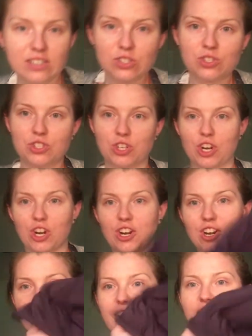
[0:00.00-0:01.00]

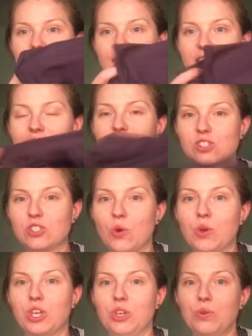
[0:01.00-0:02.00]
shirt is
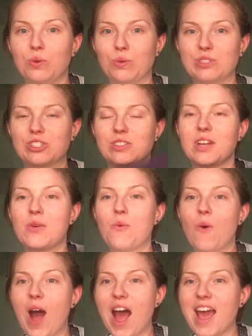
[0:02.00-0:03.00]
so huge. Like
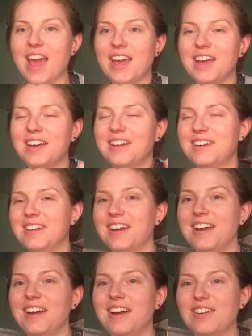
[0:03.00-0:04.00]
why?
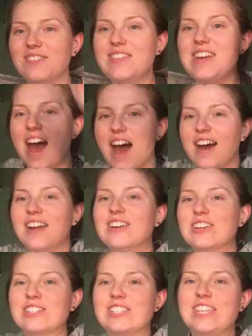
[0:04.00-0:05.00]
I'm not
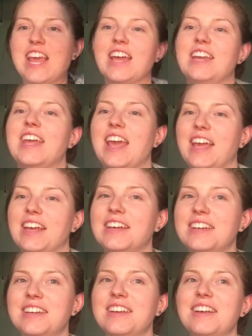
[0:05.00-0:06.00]

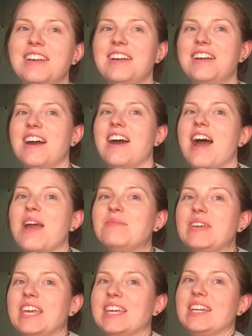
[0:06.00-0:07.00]
understanding. I
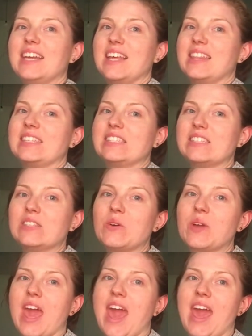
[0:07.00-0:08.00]
mean, this is
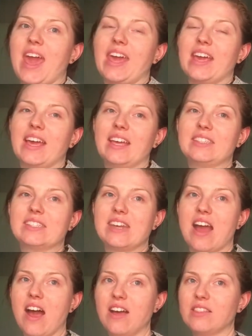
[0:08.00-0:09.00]
okay. It's
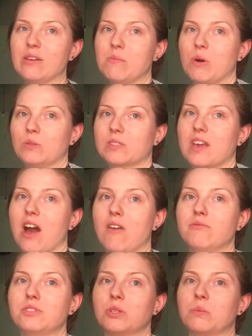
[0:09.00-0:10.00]
not the most
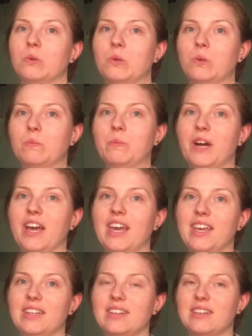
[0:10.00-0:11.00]
comfortable,
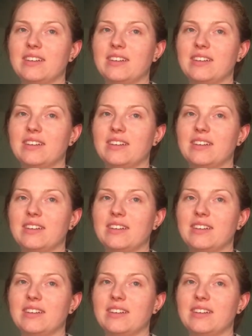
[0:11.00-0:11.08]
but